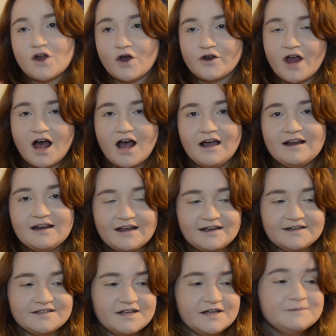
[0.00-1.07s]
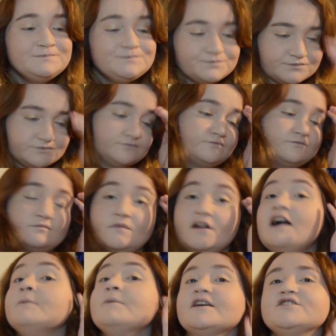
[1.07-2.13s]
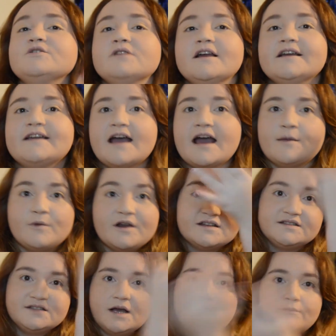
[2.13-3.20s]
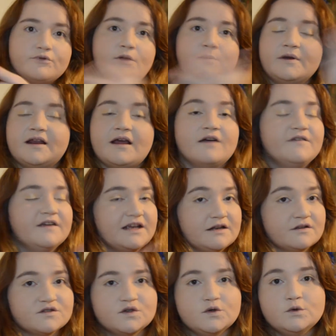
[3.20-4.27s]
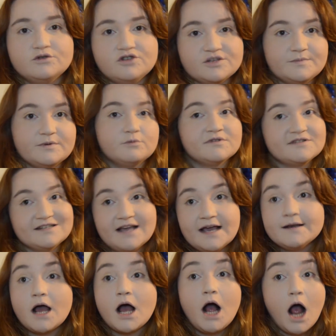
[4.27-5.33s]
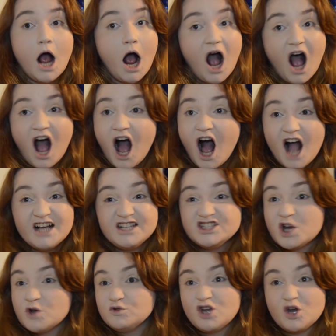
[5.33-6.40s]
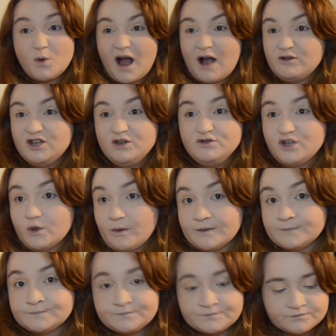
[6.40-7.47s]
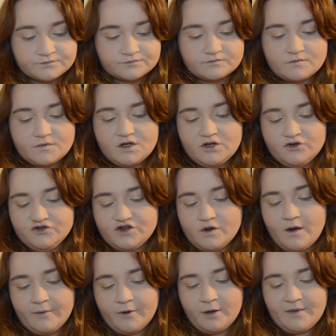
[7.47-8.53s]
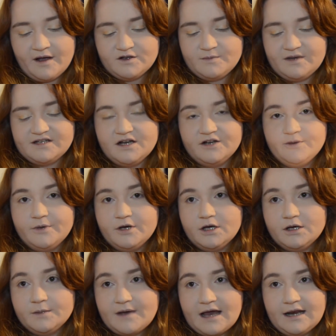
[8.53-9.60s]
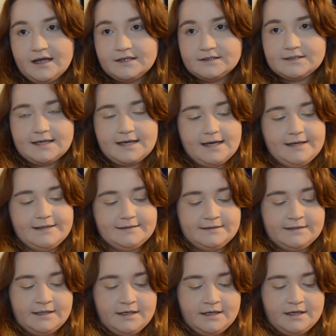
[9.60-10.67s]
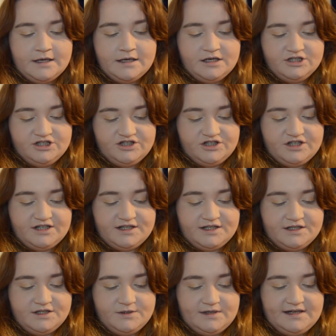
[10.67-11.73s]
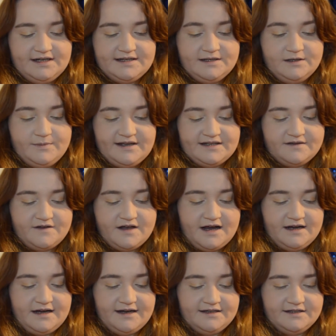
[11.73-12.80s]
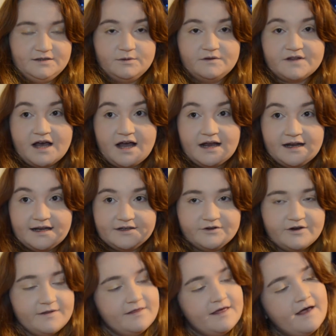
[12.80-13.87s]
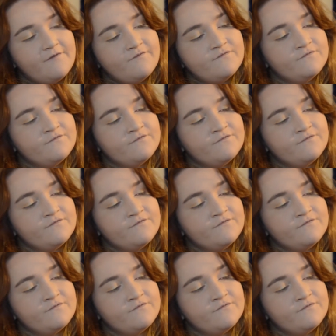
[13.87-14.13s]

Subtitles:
on highlighter. But I do like it, I mean, it's done properly. I think it looks gorgeous, but once again, I don't know how you do it. So I'm going back to my Tanya Burr palette and just gonna do a little bit of highlight with the highlighter in there.